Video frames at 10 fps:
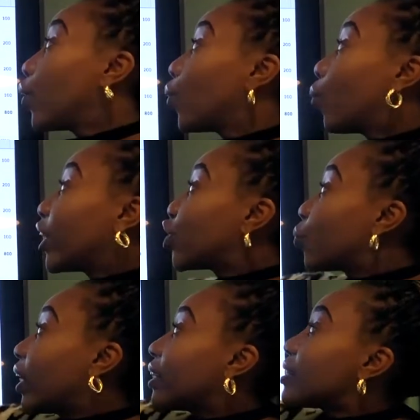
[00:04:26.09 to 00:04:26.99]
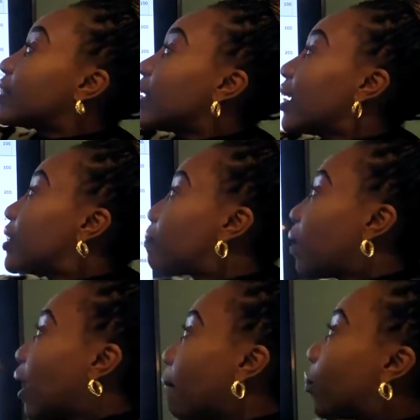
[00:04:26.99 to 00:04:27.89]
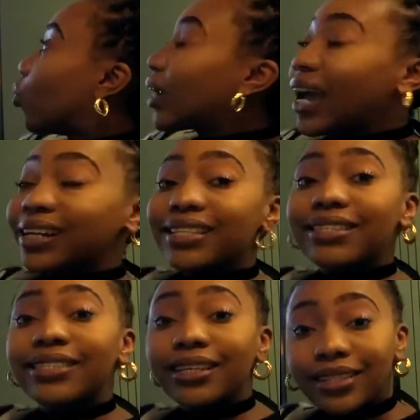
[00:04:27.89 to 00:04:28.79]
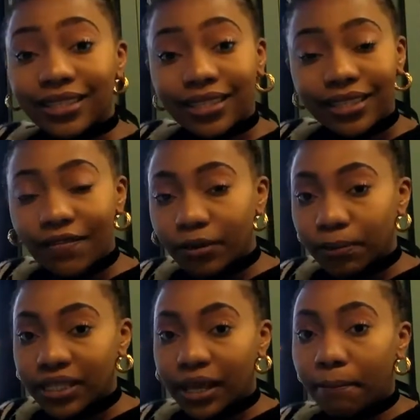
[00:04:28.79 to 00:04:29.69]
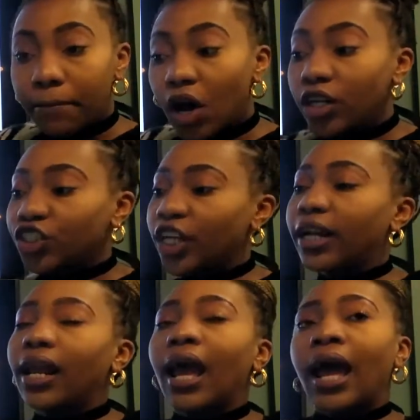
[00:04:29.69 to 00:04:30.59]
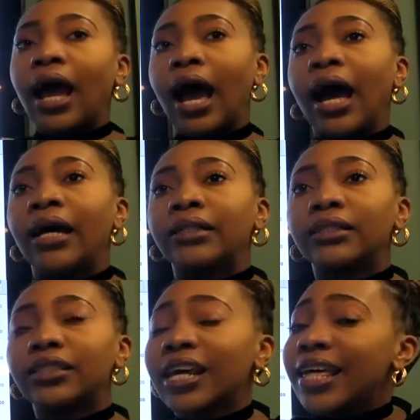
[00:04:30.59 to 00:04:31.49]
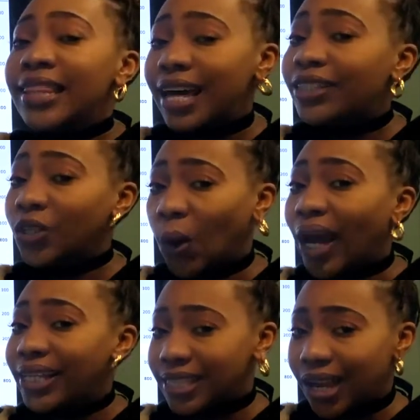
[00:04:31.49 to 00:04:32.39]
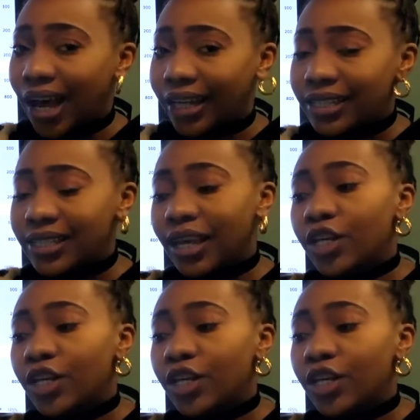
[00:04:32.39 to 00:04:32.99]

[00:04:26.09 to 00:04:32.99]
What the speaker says: which we can see is being bought at a 67% margin, and that's quite tight.